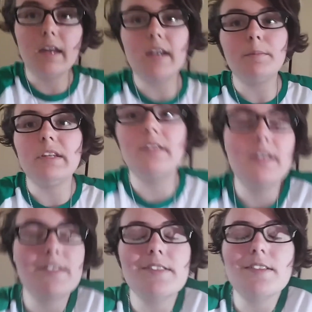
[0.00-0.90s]
and I mean,
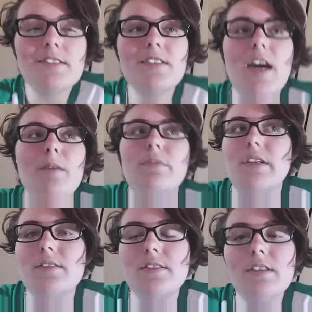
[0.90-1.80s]
it's not a
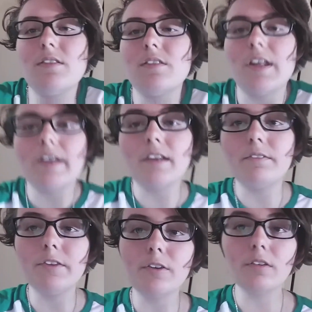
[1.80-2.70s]
big deal. Like,
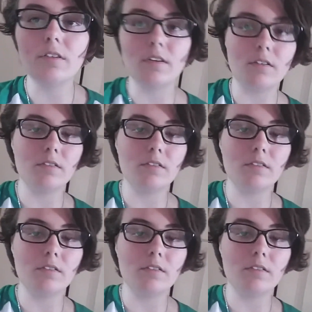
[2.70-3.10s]
if you're